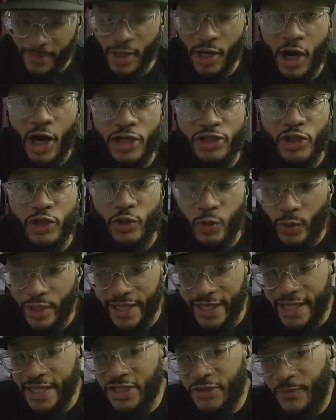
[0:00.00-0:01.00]

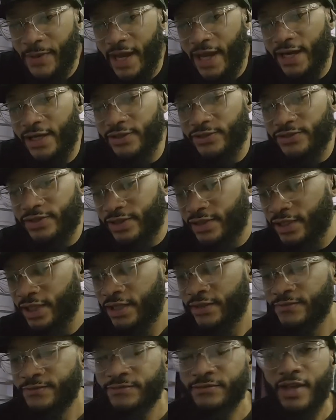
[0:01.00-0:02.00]
120 inch-pounds.
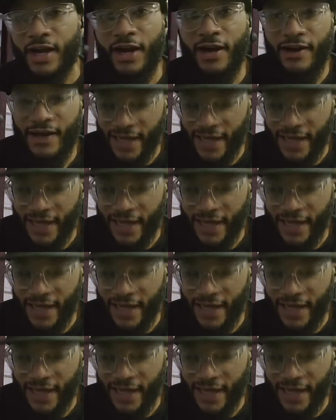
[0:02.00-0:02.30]
I already